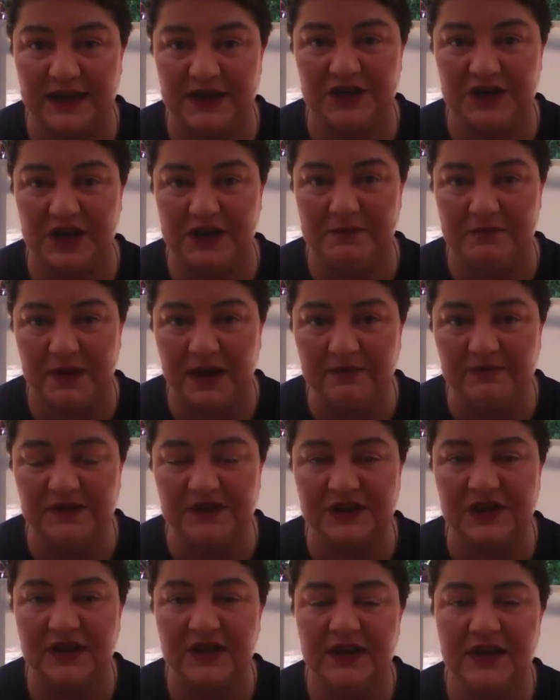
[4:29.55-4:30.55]
18
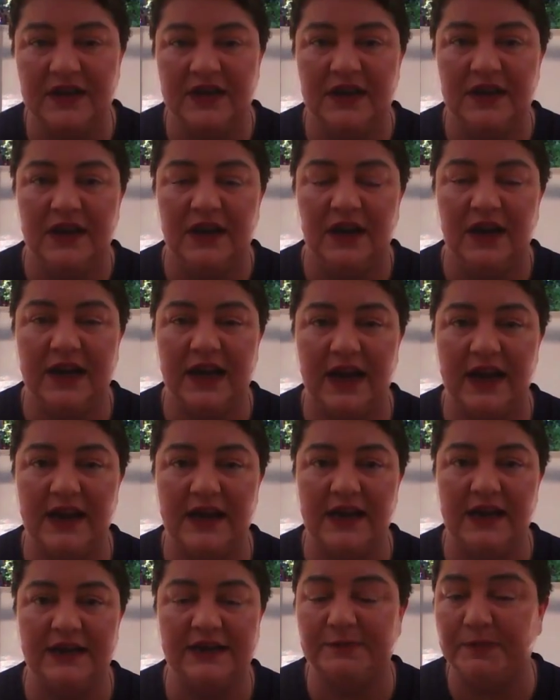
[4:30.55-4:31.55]
months,
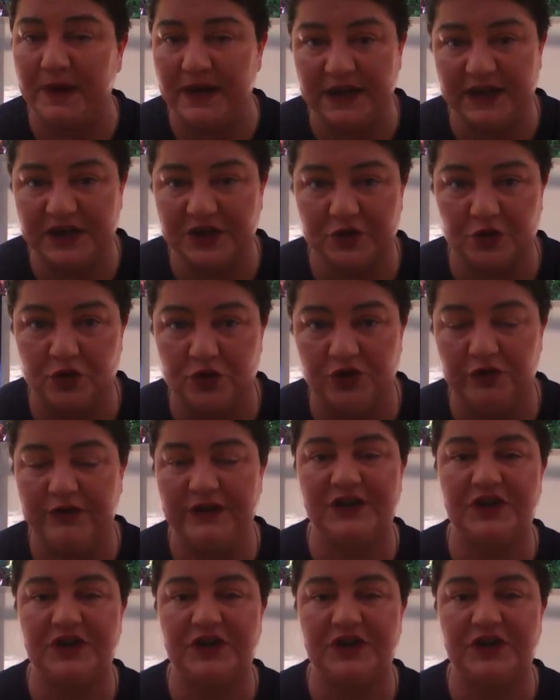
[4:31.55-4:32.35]
okay, it's been extraordinary.